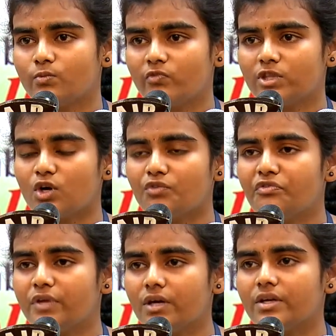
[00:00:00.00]
without
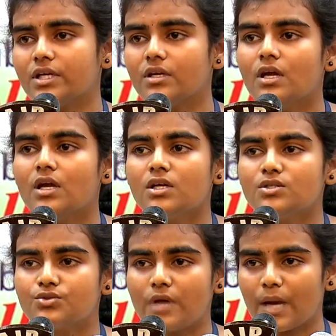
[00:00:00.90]
fearing
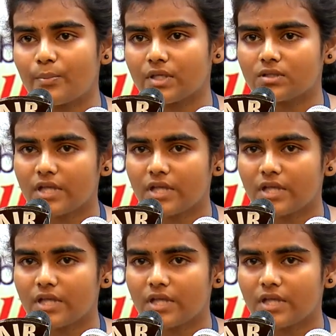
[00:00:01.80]
to happen.